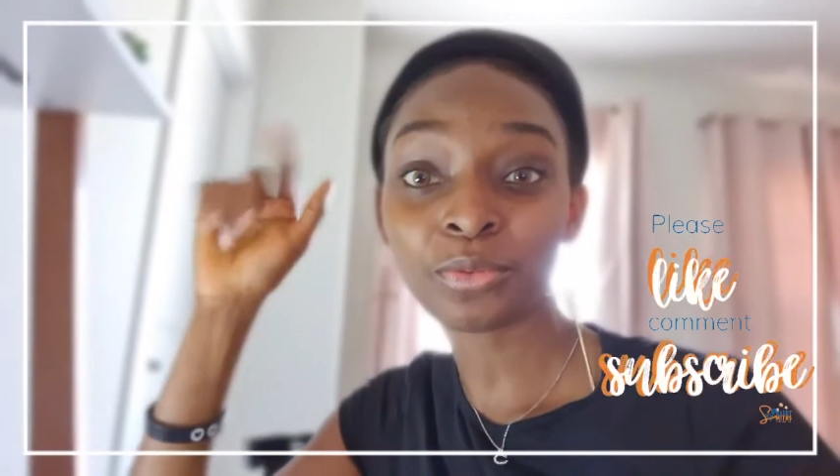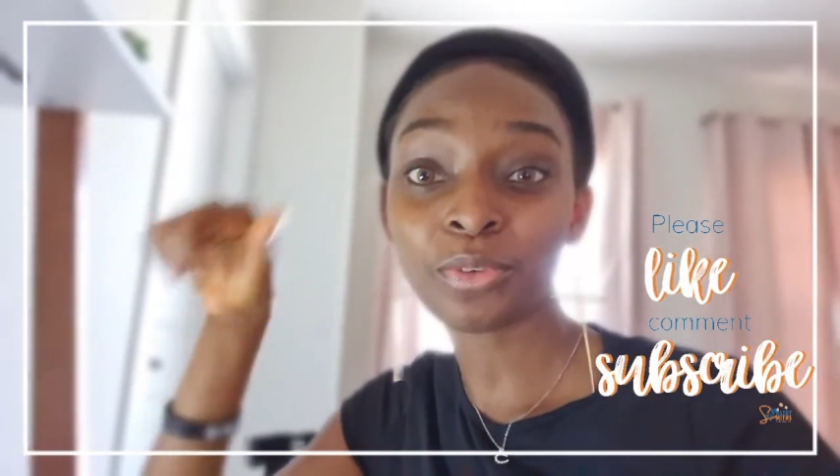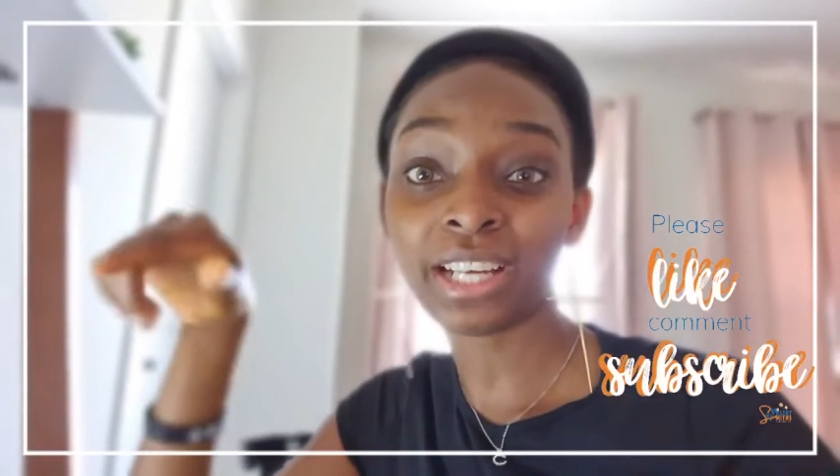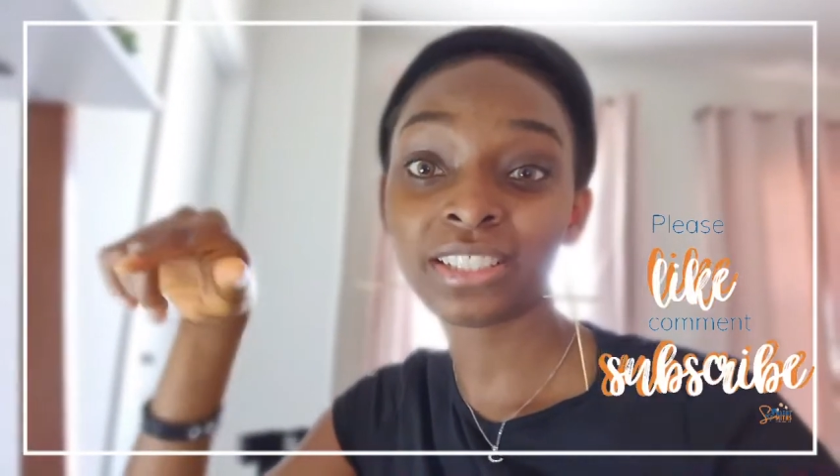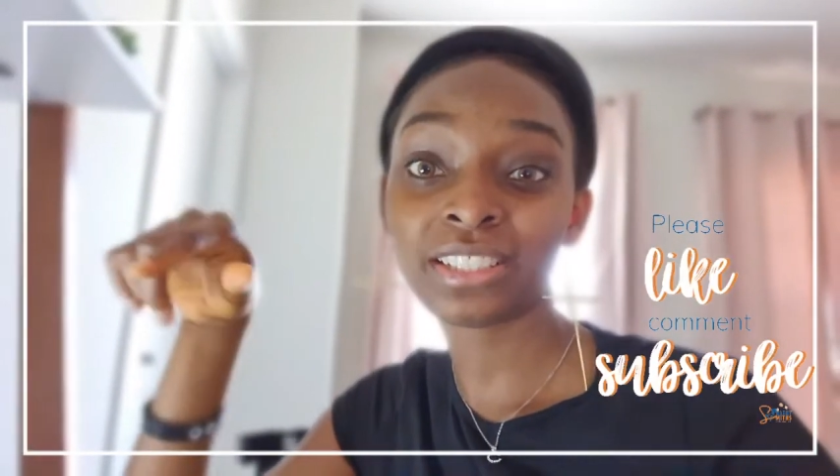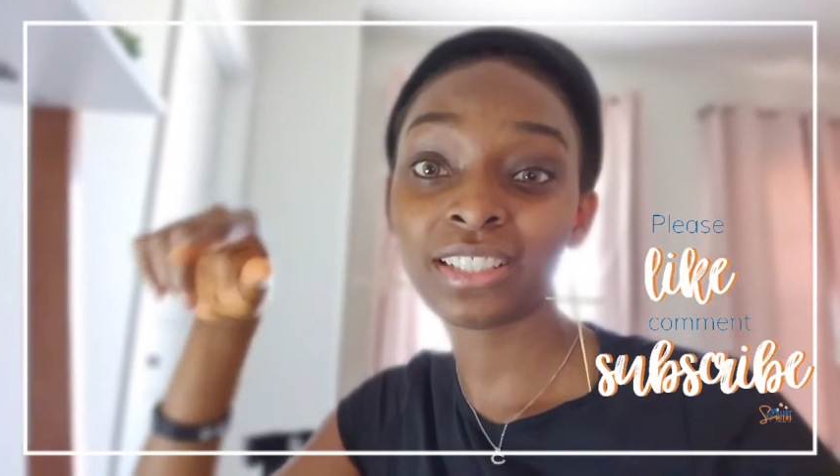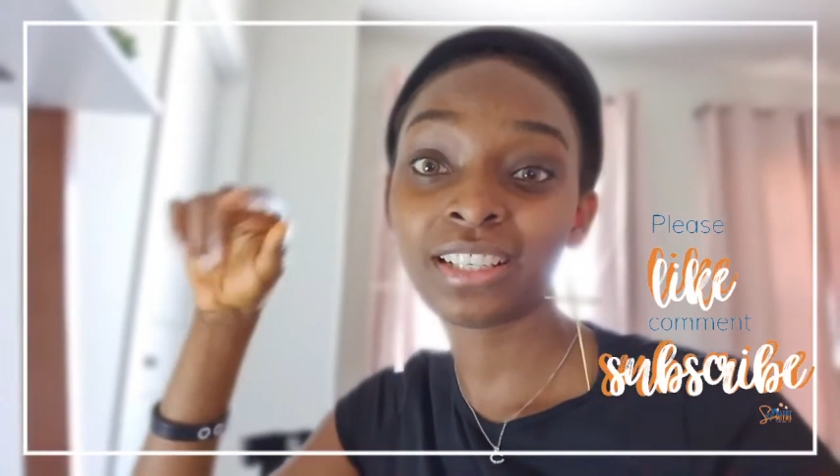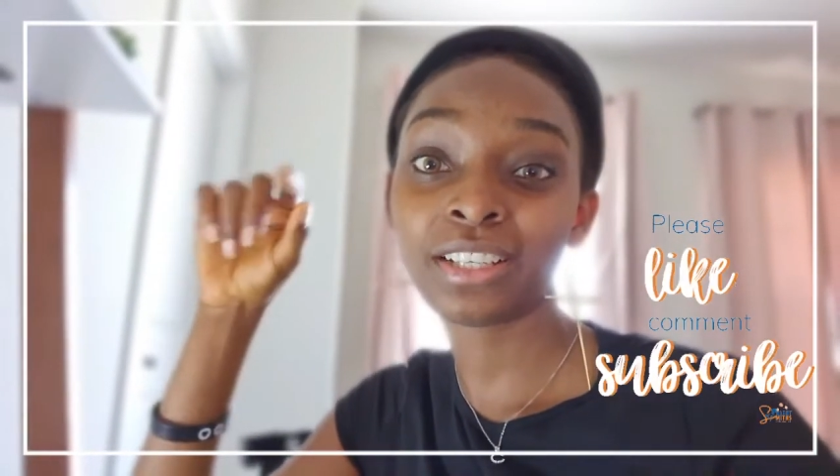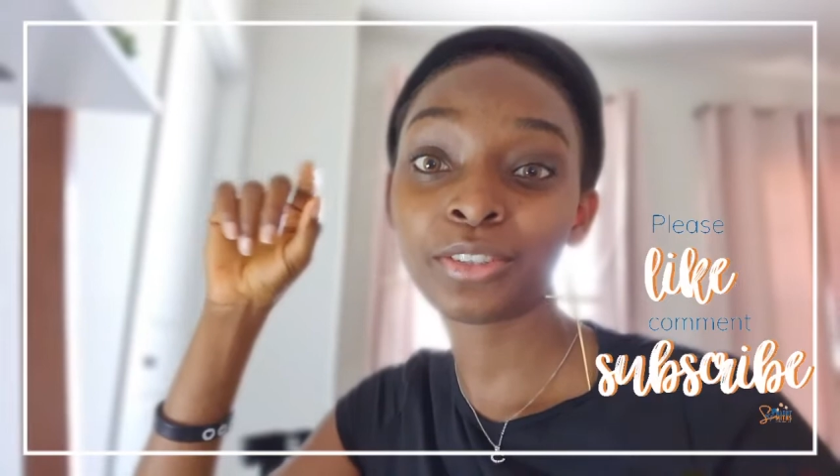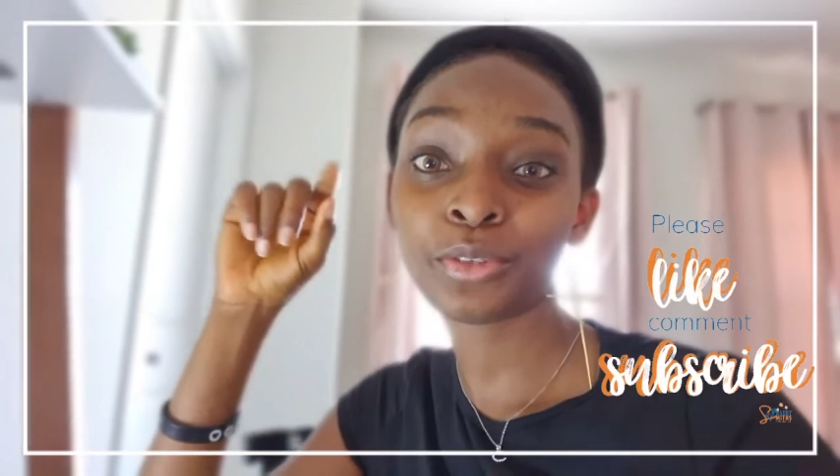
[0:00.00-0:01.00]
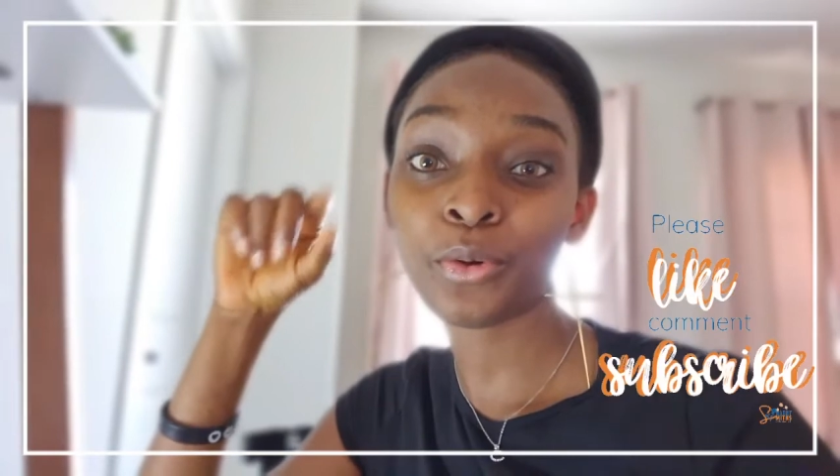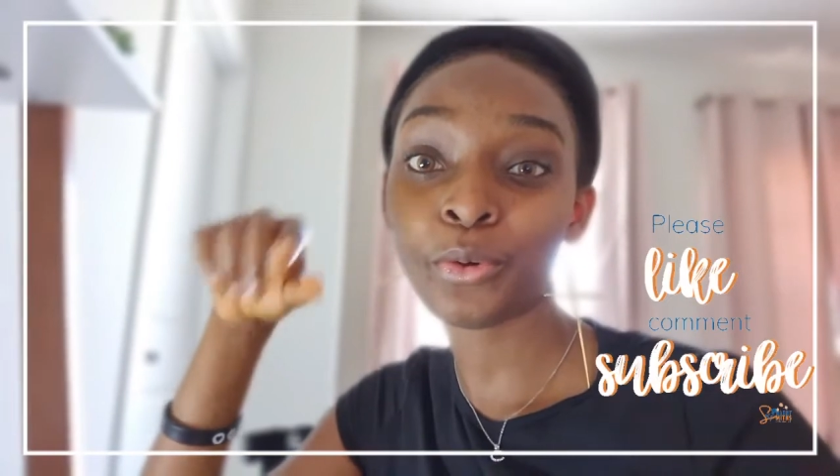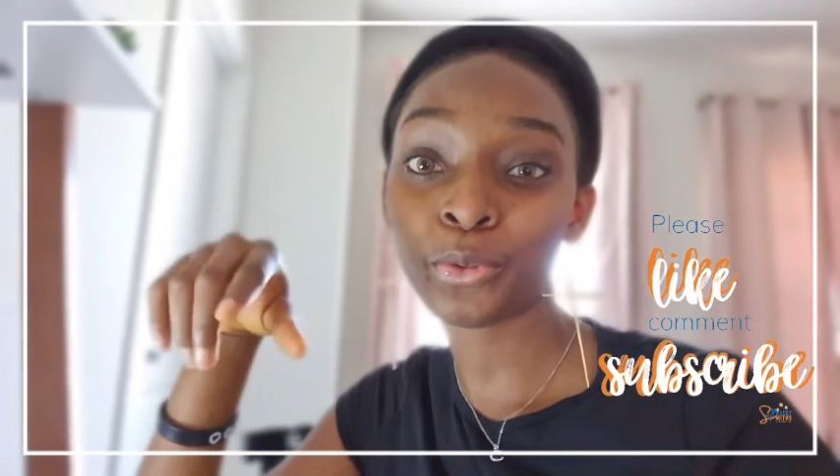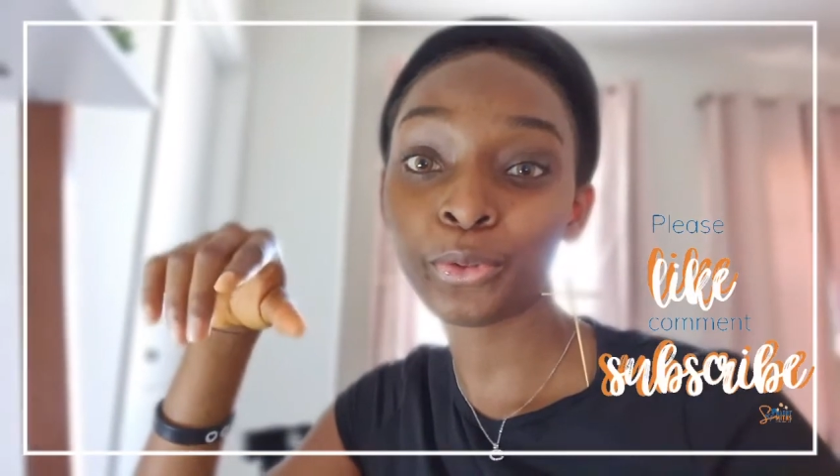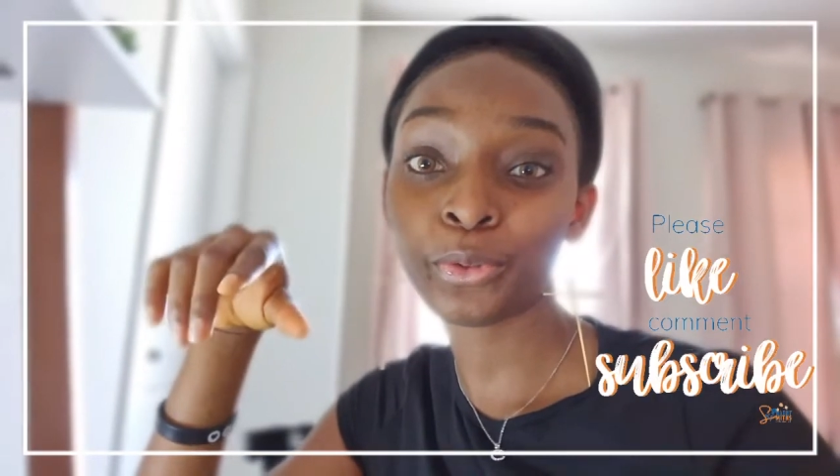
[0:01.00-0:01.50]
writer and
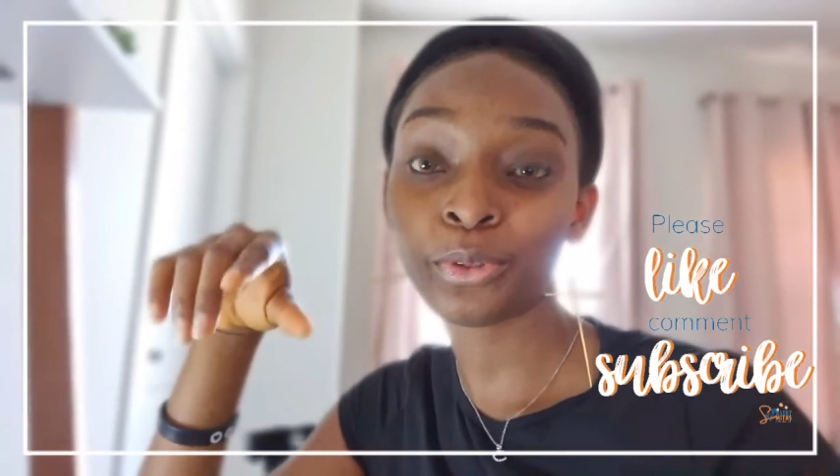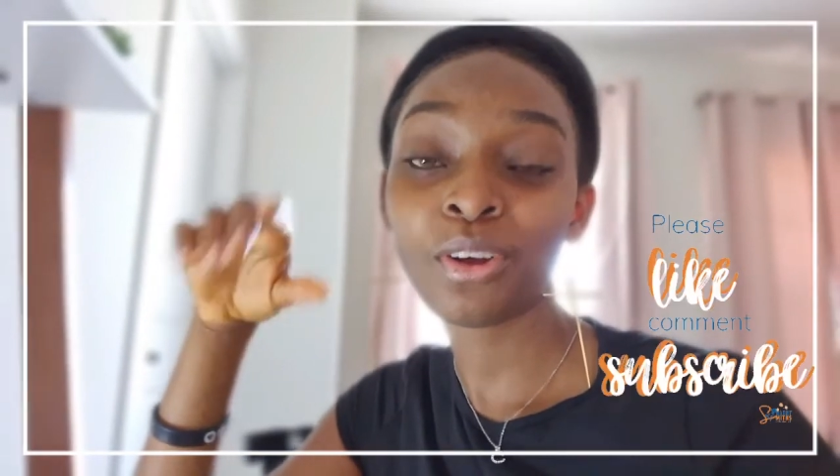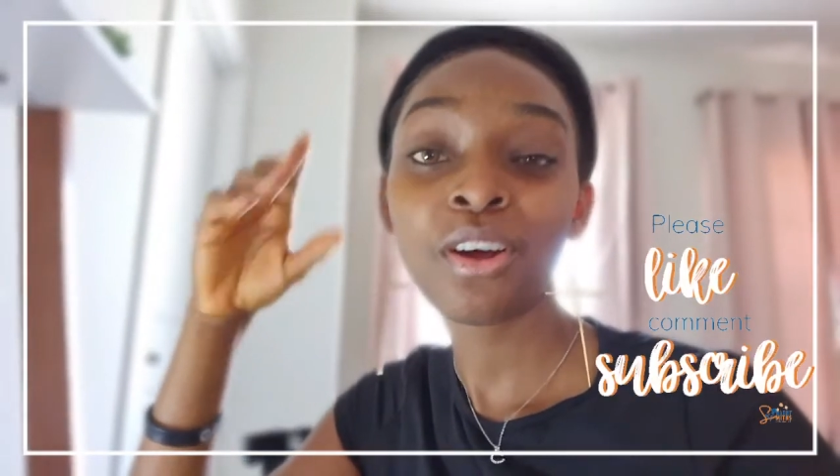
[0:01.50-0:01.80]
author